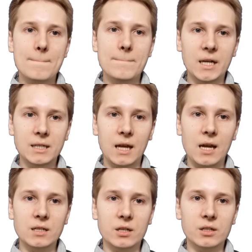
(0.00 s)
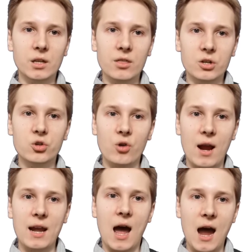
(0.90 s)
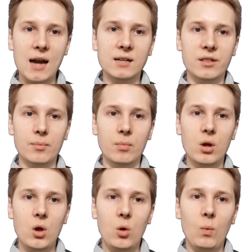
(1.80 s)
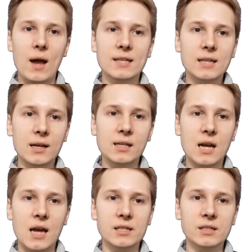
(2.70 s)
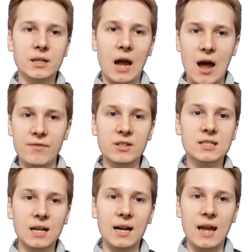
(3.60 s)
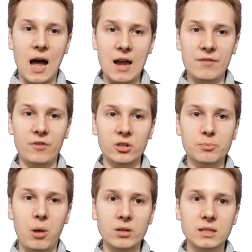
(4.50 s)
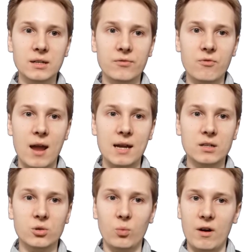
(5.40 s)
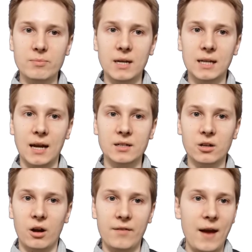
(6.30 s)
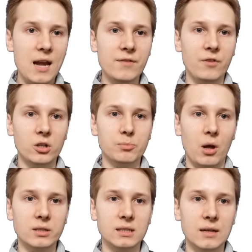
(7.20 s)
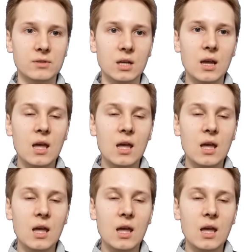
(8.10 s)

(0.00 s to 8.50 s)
mitigators that try and hide them, where sanitizers can have slightly higher false positive rates, whereas mitigators can't have any false positives.